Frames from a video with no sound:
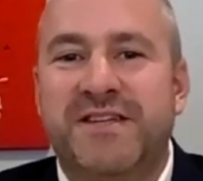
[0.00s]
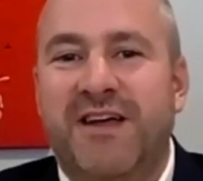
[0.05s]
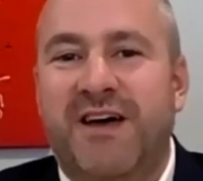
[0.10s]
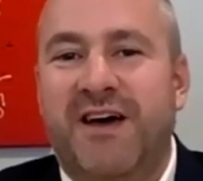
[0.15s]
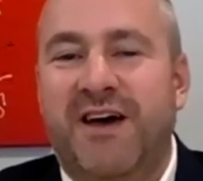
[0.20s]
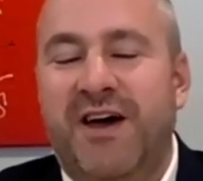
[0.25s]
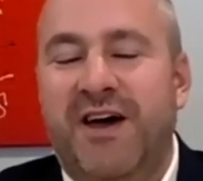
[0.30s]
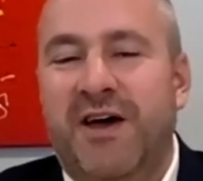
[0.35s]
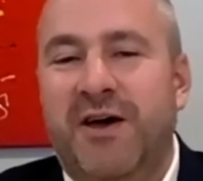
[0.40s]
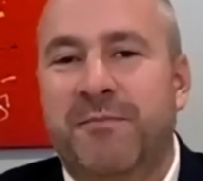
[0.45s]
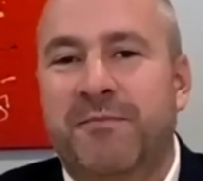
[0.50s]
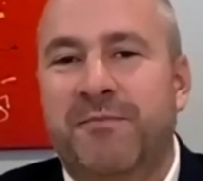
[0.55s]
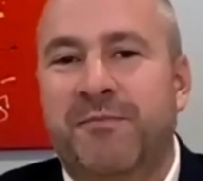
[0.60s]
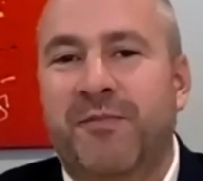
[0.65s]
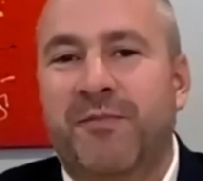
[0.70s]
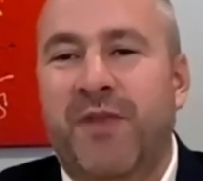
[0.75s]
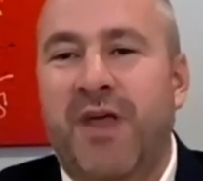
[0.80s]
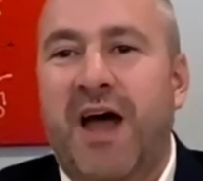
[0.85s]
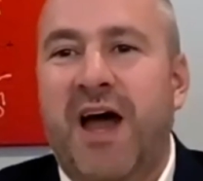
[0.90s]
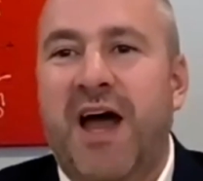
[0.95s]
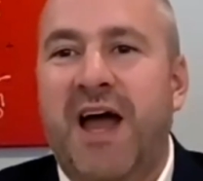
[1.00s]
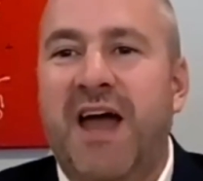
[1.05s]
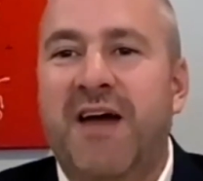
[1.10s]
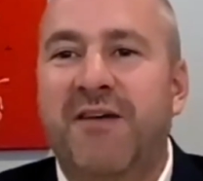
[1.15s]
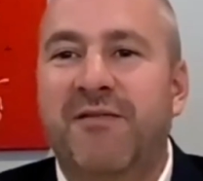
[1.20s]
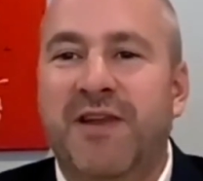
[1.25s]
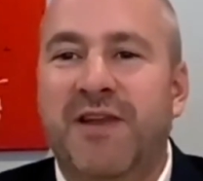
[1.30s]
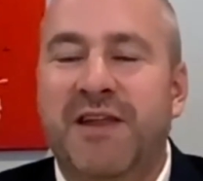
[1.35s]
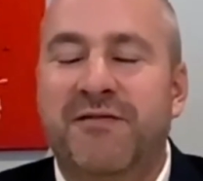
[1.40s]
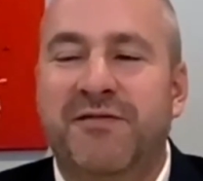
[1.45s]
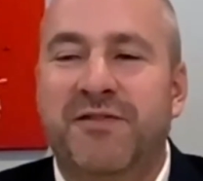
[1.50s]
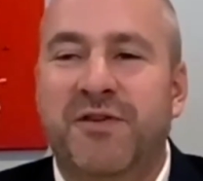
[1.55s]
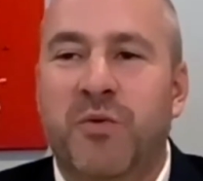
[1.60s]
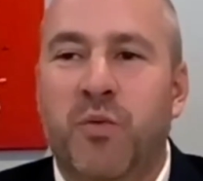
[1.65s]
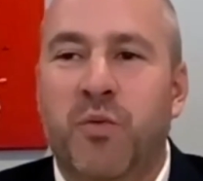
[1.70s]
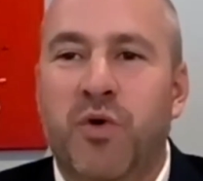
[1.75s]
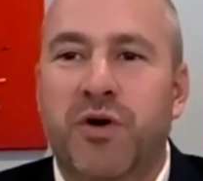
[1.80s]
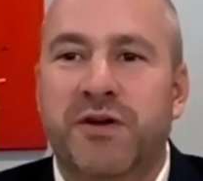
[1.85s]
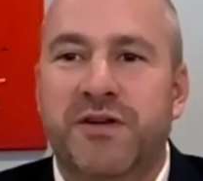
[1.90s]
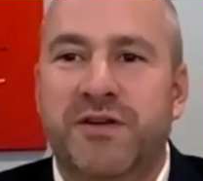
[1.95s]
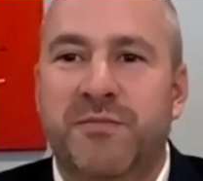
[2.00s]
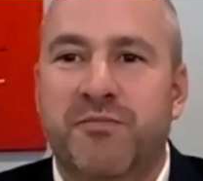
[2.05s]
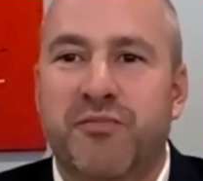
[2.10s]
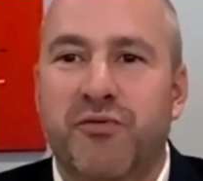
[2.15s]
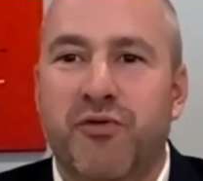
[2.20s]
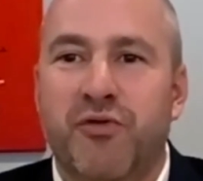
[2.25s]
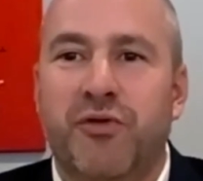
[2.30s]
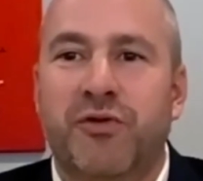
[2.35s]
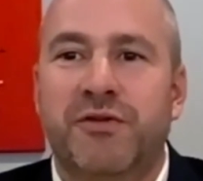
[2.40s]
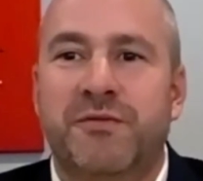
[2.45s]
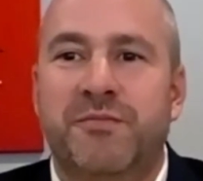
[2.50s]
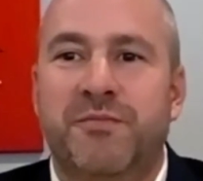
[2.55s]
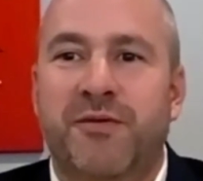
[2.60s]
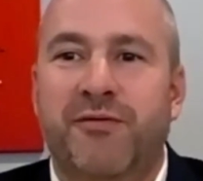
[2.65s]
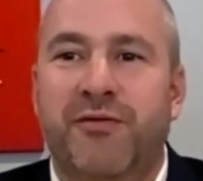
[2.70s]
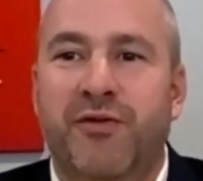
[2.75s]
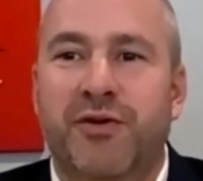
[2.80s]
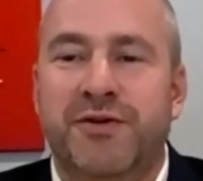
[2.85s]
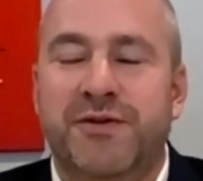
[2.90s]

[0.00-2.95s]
I have lived and worked abroad before.